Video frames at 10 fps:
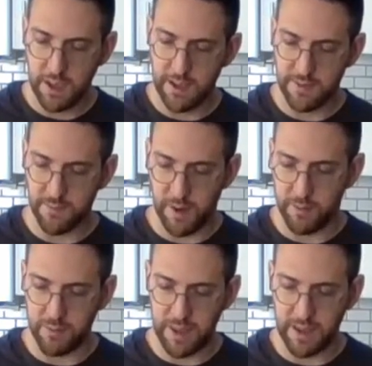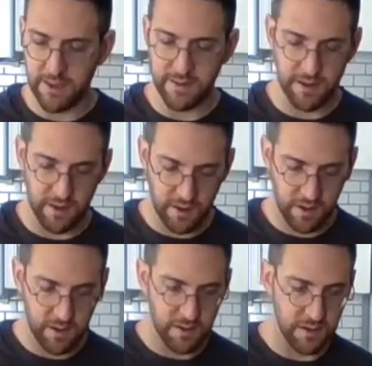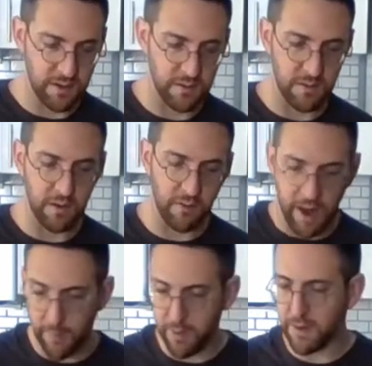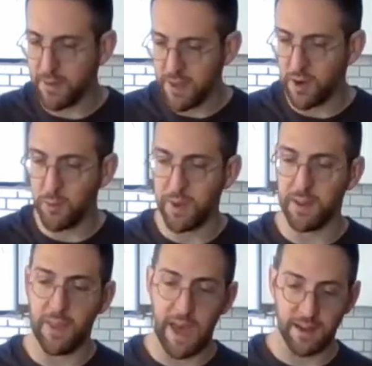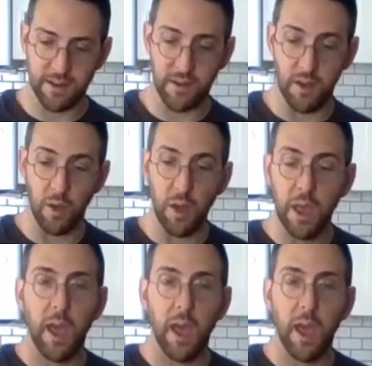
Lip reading: it's probably easier to grab a little bit of that too.